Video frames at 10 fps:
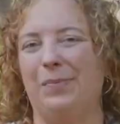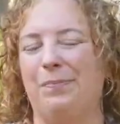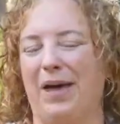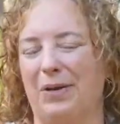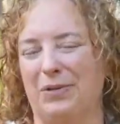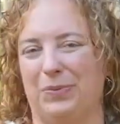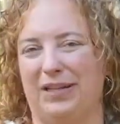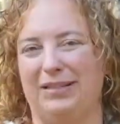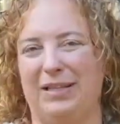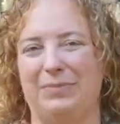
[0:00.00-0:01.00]

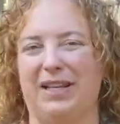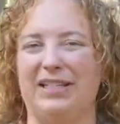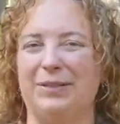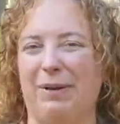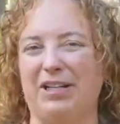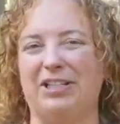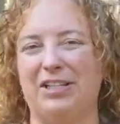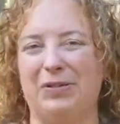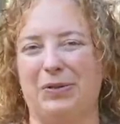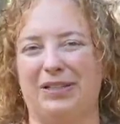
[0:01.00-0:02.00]
Meadowsweet seems especially
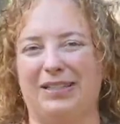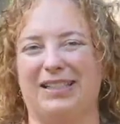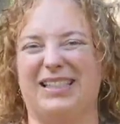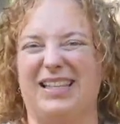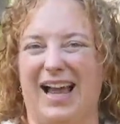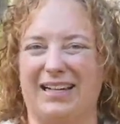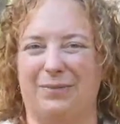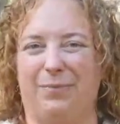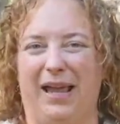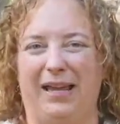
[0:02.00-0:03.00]
suited to
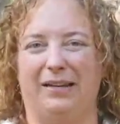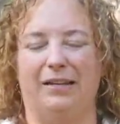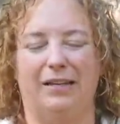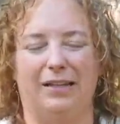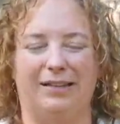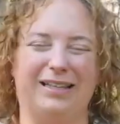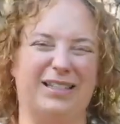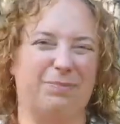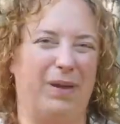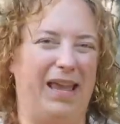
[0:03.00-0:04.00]
stagnant pain.
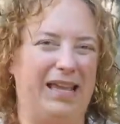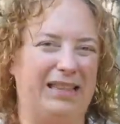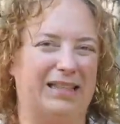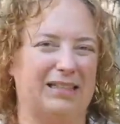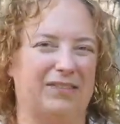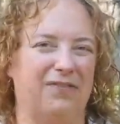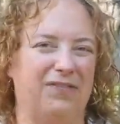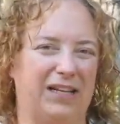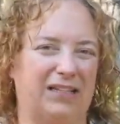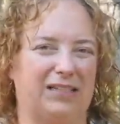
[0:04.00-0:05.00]
That's pain that's
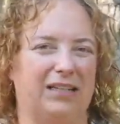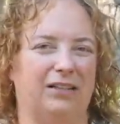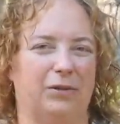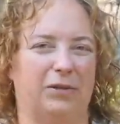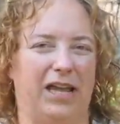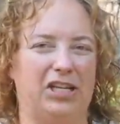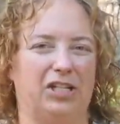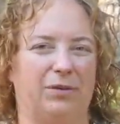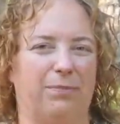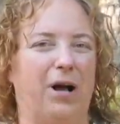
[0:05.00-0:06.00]
fixed in a
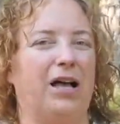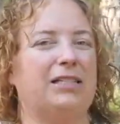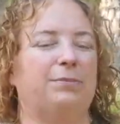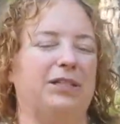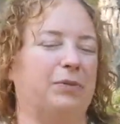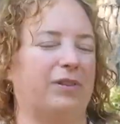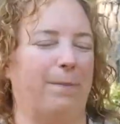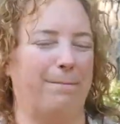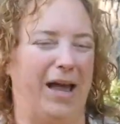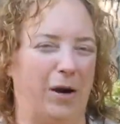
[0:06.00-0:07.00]
location, possibly with a
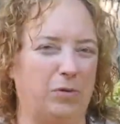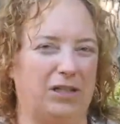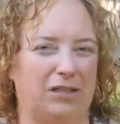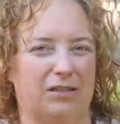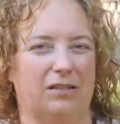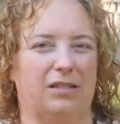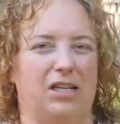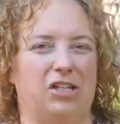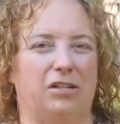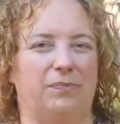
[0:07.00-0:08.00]
pounding
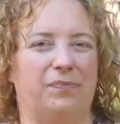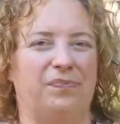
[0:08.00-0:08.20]
sensation.